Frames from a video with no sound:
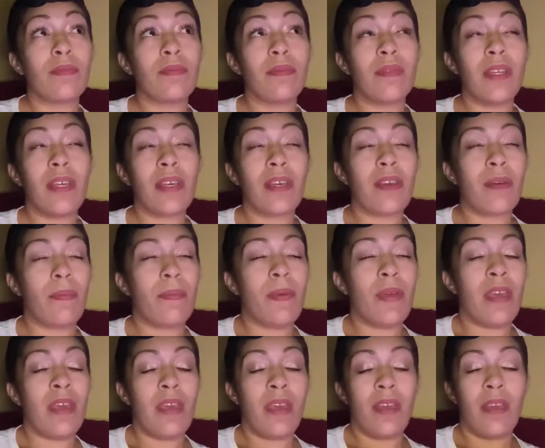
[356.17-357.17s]
it could
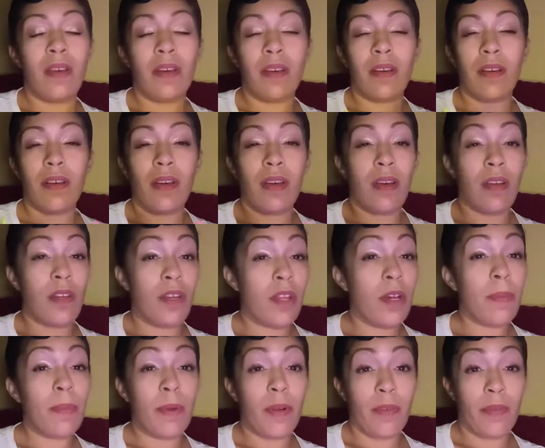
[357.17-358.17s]
be a
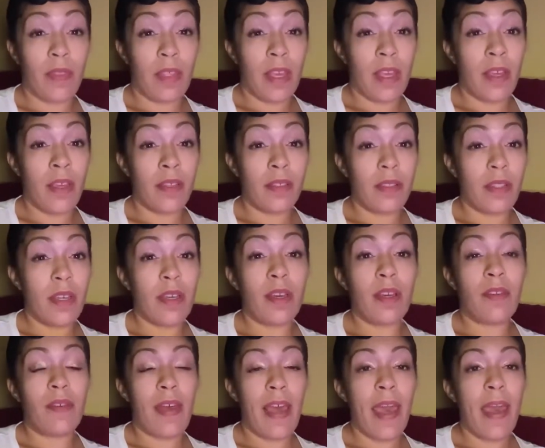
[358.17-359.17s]
number of things that could
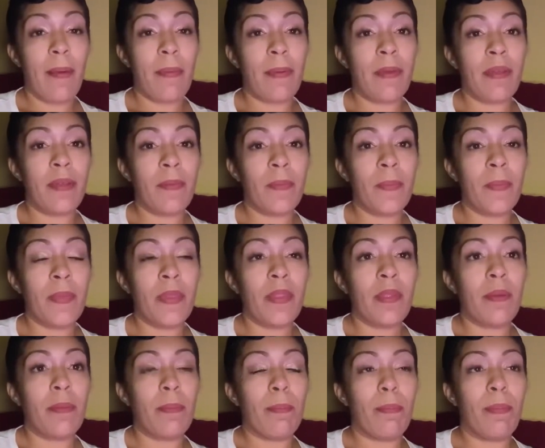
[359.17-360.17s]
have happened.
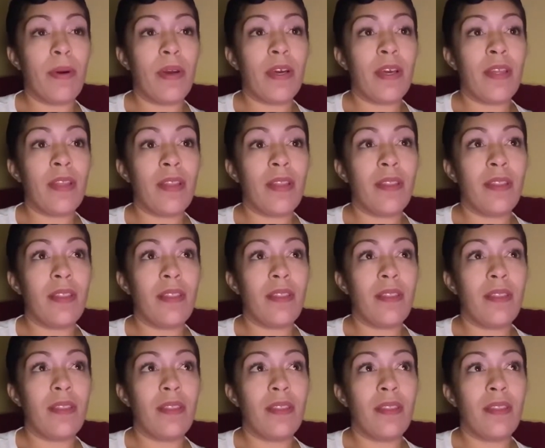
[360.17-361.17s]
But
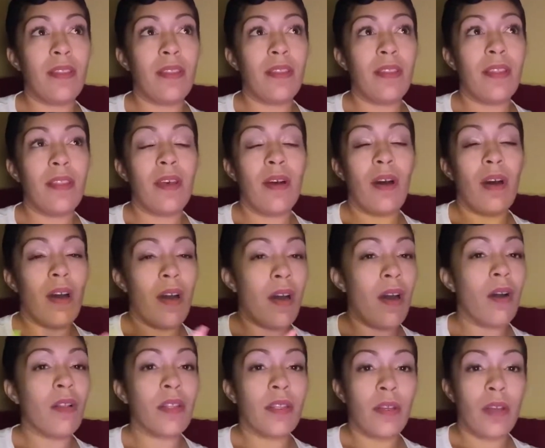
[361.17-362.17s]

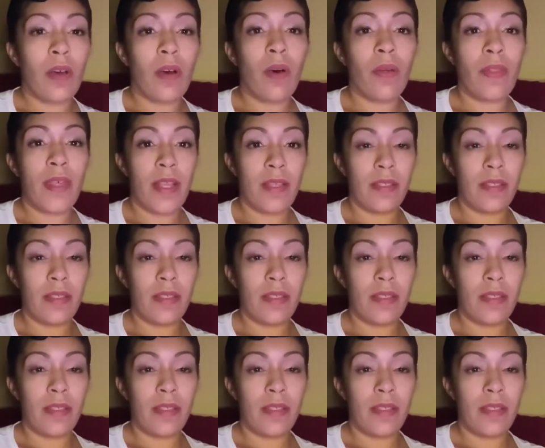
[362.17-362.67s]
all in all, that's